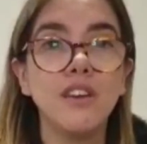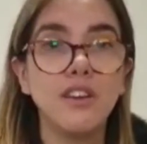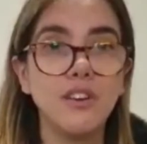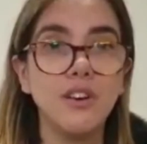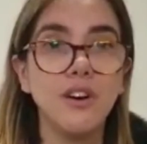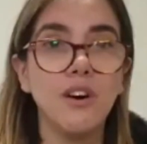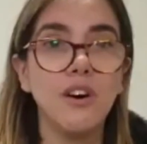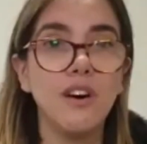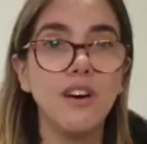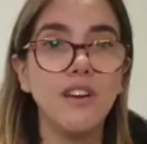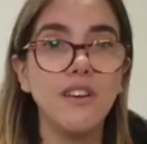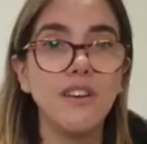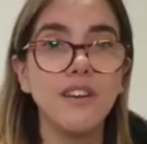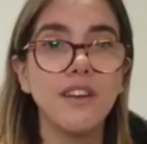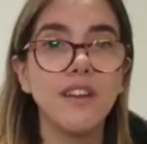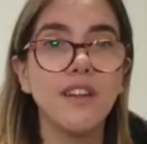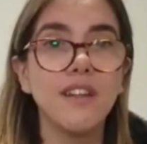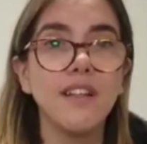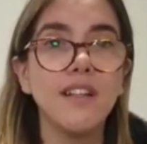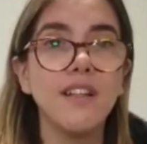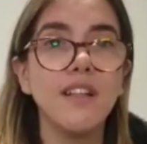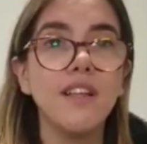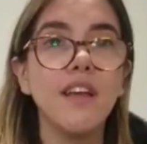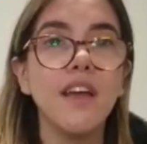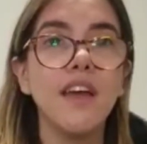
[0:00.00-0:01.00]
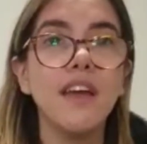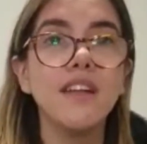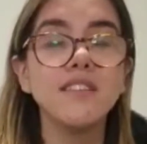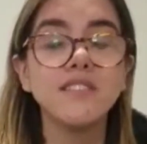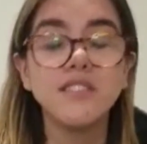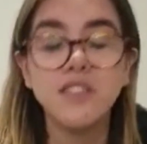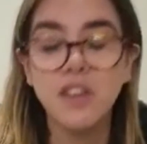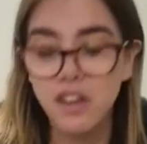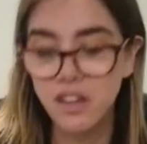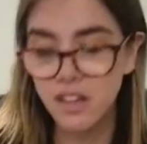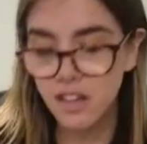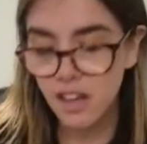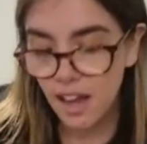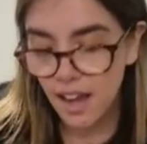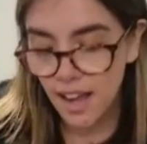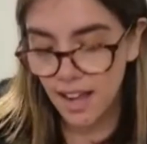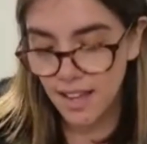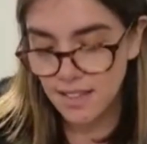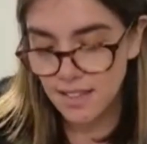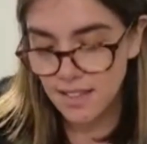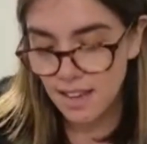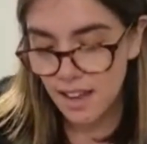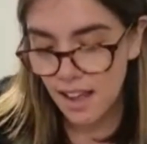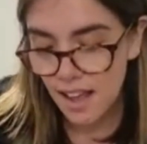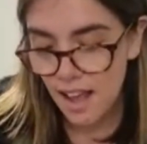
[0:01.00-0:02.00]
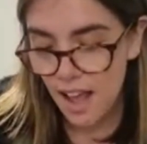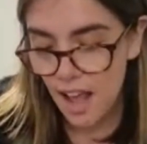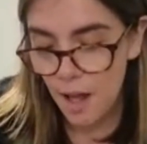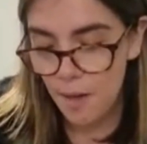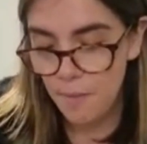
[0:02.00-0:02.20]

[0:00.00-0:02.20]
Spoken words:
God. And so, guys,